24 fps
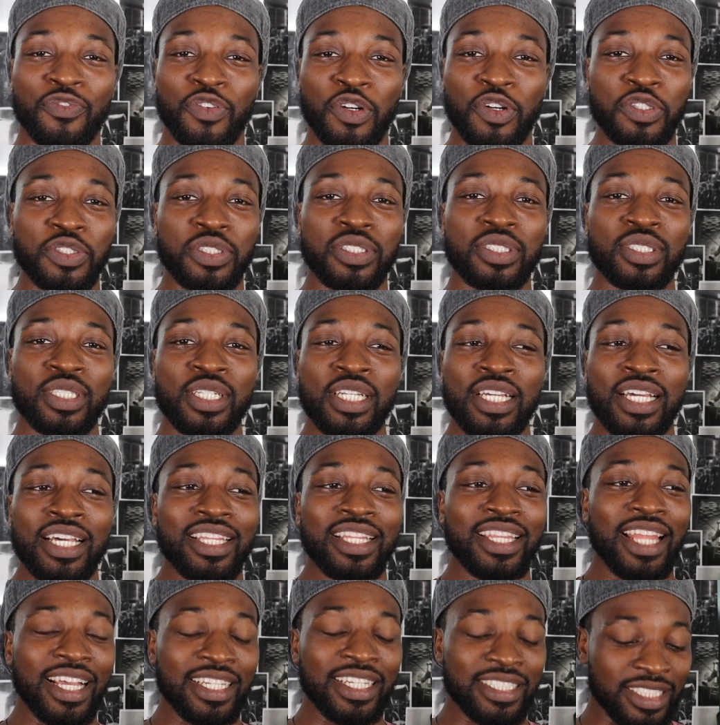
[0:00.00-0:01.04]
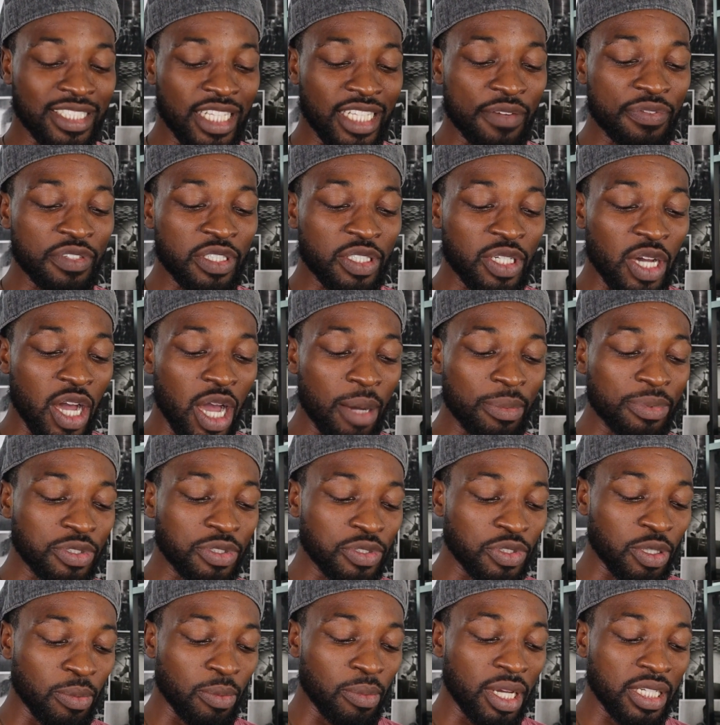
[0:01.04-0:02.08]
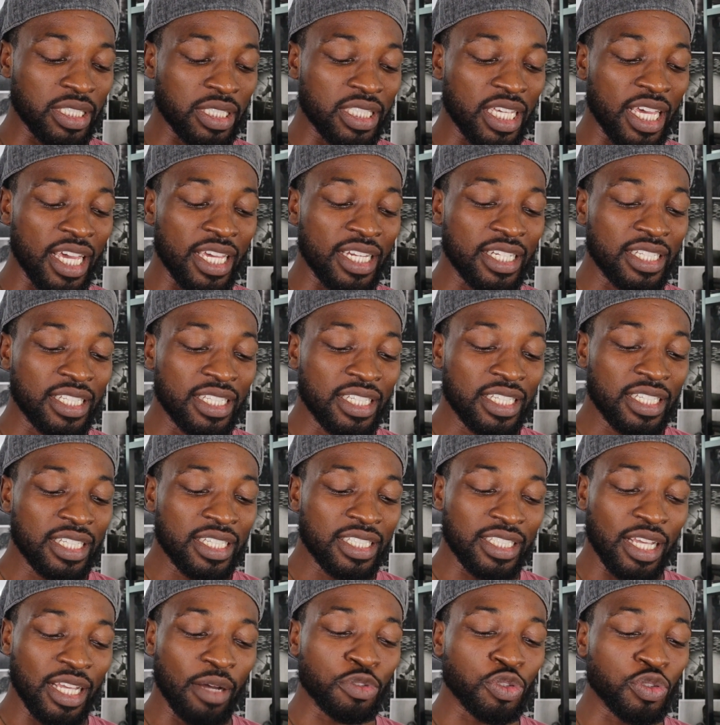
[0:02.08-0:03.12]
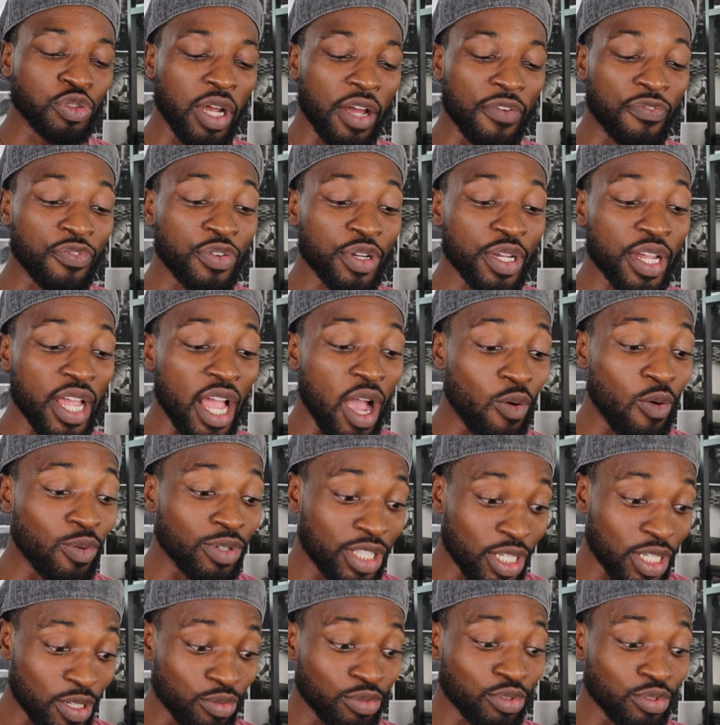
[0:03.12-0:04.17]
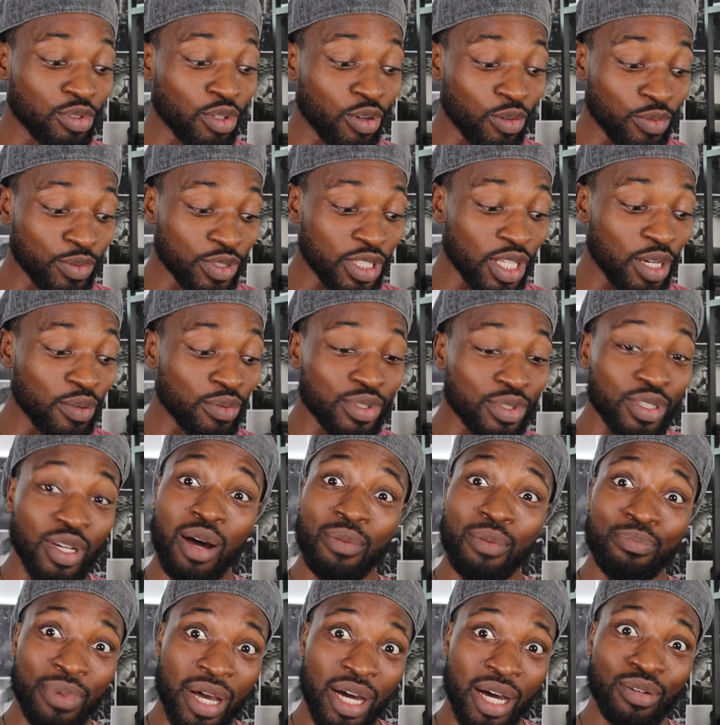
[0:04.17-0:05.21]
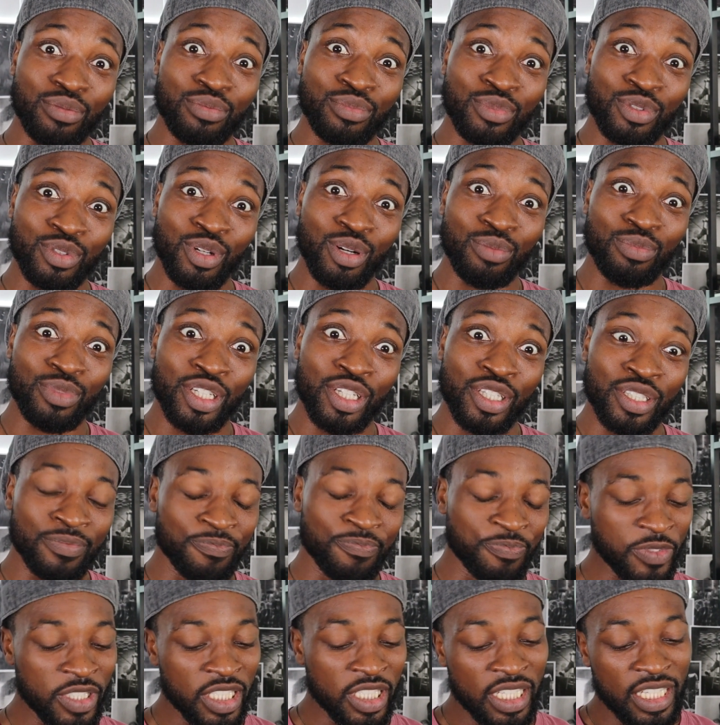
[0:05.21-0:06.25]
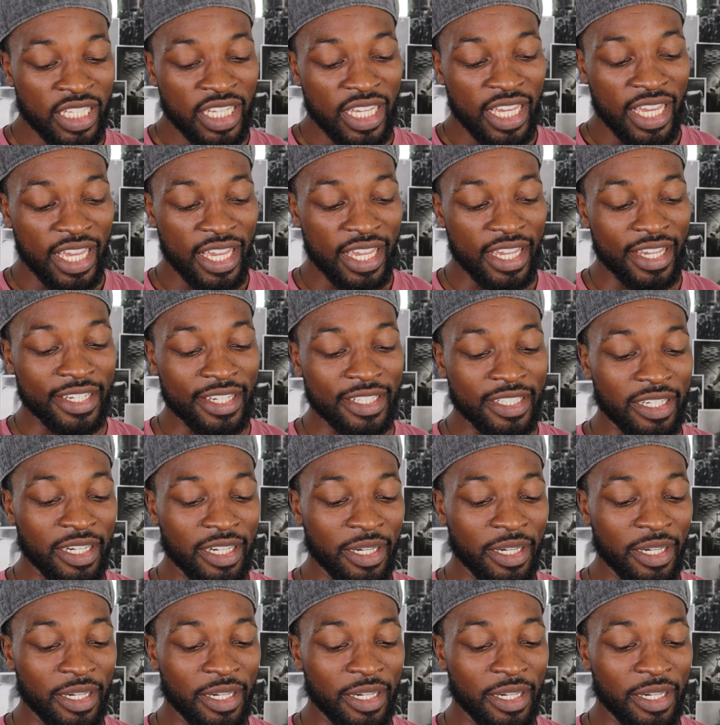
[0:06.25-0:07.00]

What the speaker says: first like 7 comments or something like that. I was trying to figure out what they were talking about, you know what I mean? And